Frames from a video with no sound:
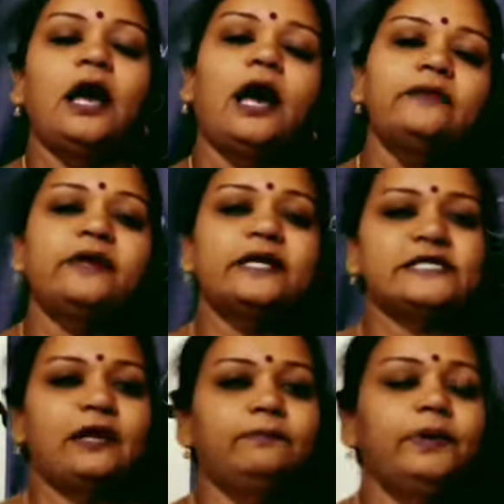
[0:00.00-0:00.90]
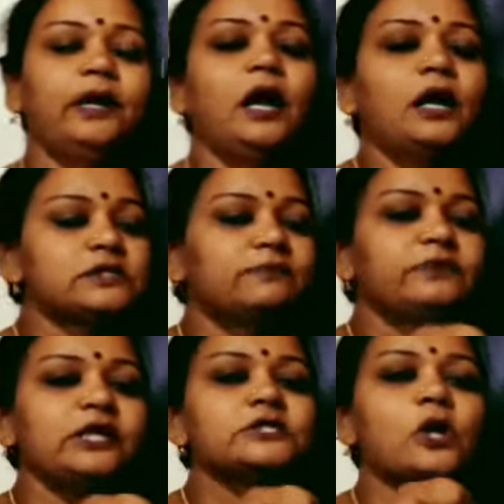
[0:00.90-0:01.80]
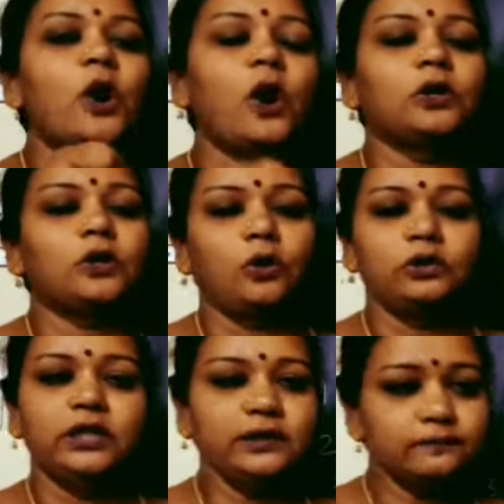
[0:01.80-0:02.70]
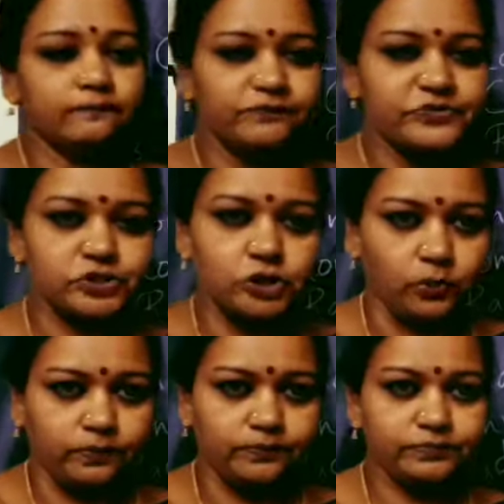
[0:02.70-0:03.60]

Another example, something is hot on the stove,